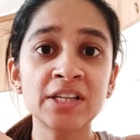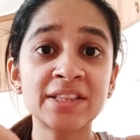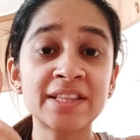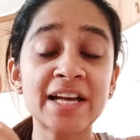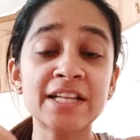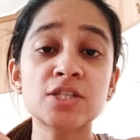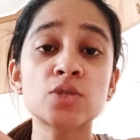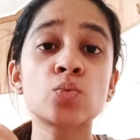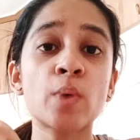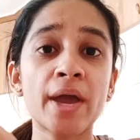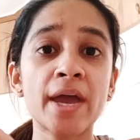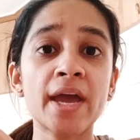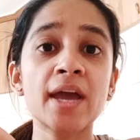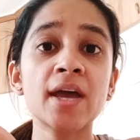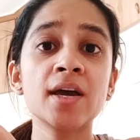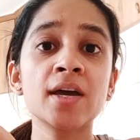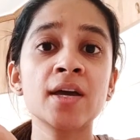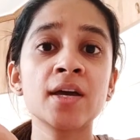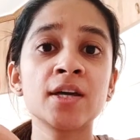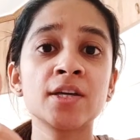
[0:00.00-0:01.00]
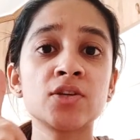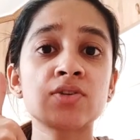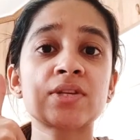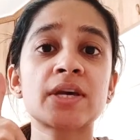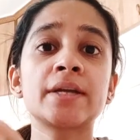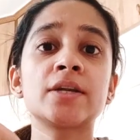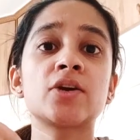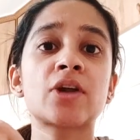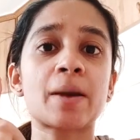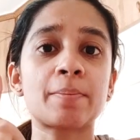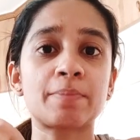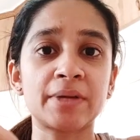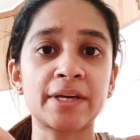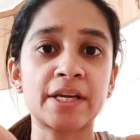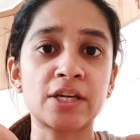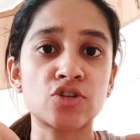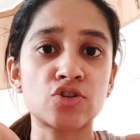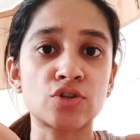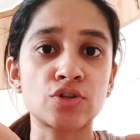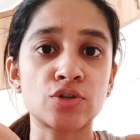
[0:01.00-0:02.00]
That's where you send your
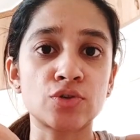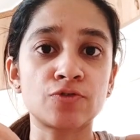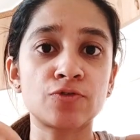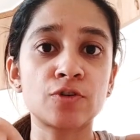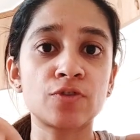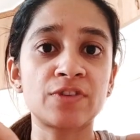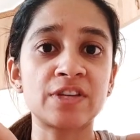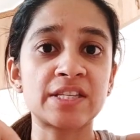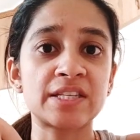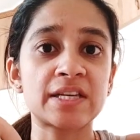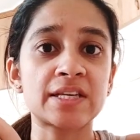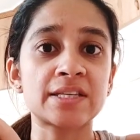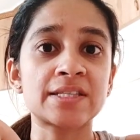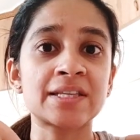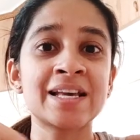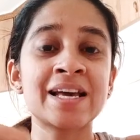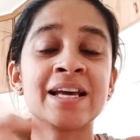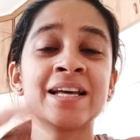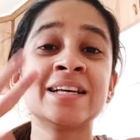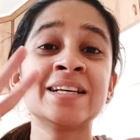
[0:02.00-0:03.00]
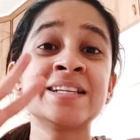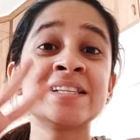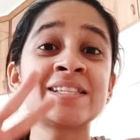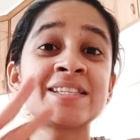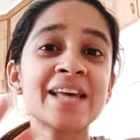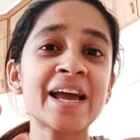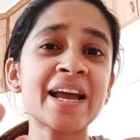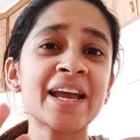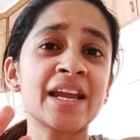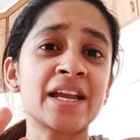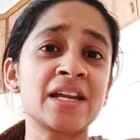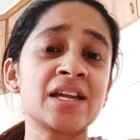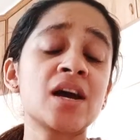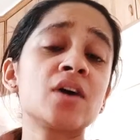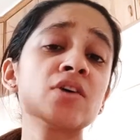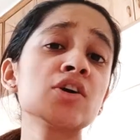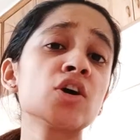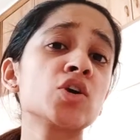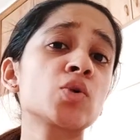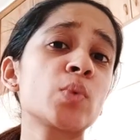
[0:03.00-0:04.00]
application to for visas. Second,
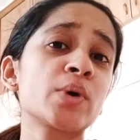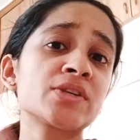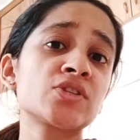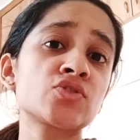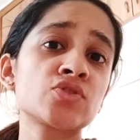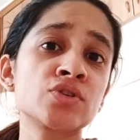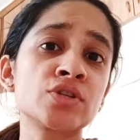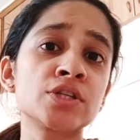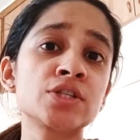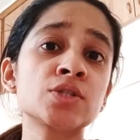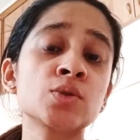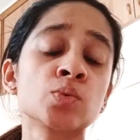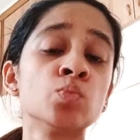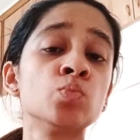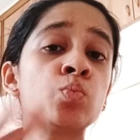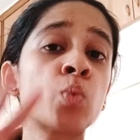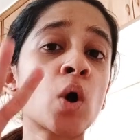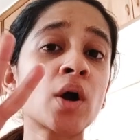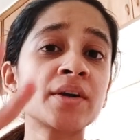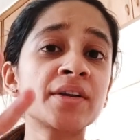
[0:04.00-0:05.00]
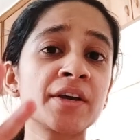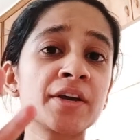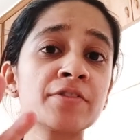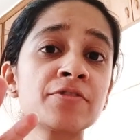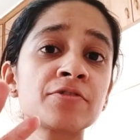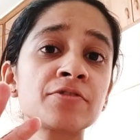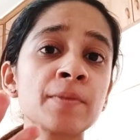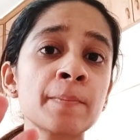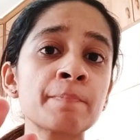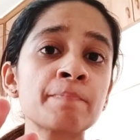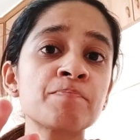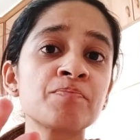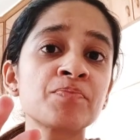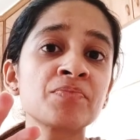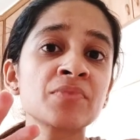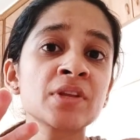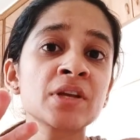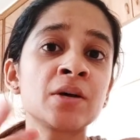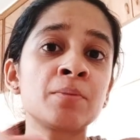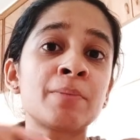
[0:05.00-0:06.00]
now your question is, what if
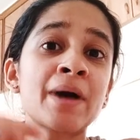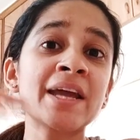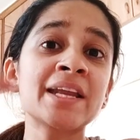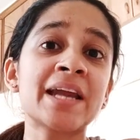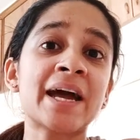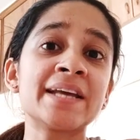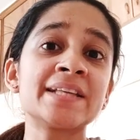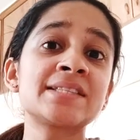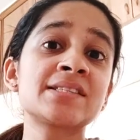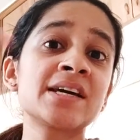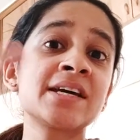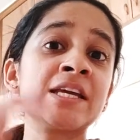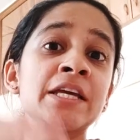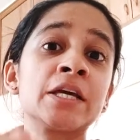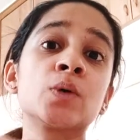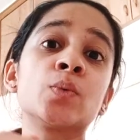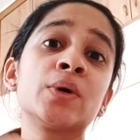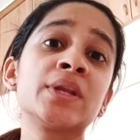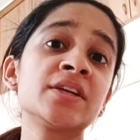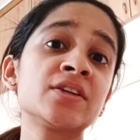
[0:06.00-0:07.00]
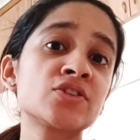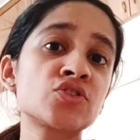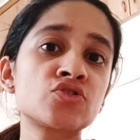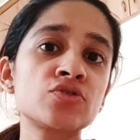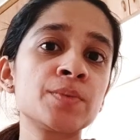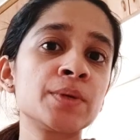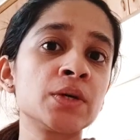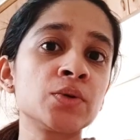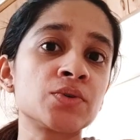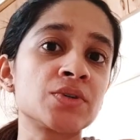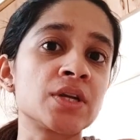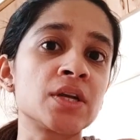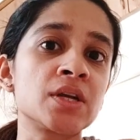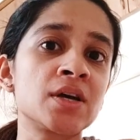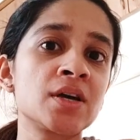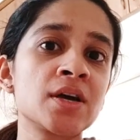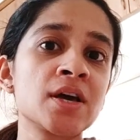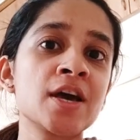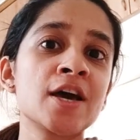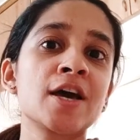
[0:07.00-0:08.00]
my nights are equally distributed?
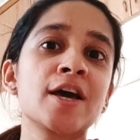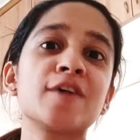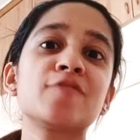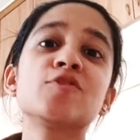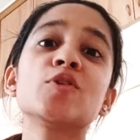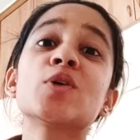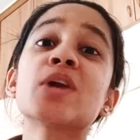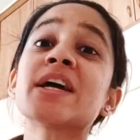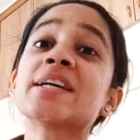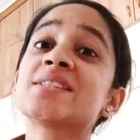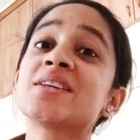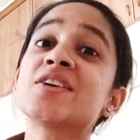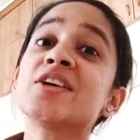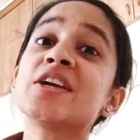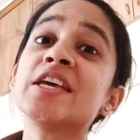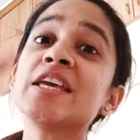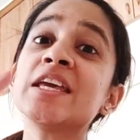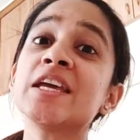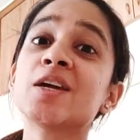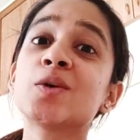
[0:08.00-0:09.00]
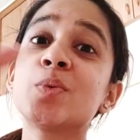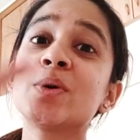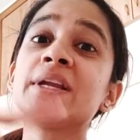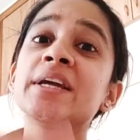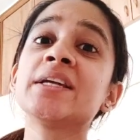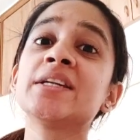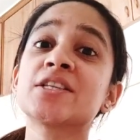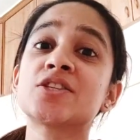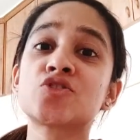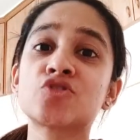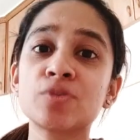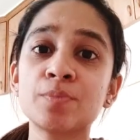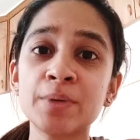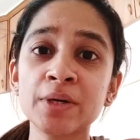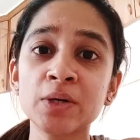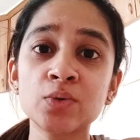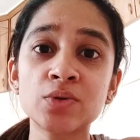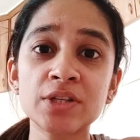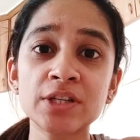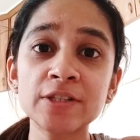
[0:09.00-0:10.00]
If your nights are equally
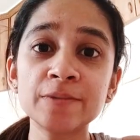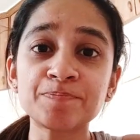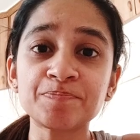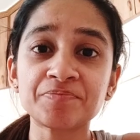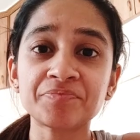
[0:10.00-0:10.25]
distributed,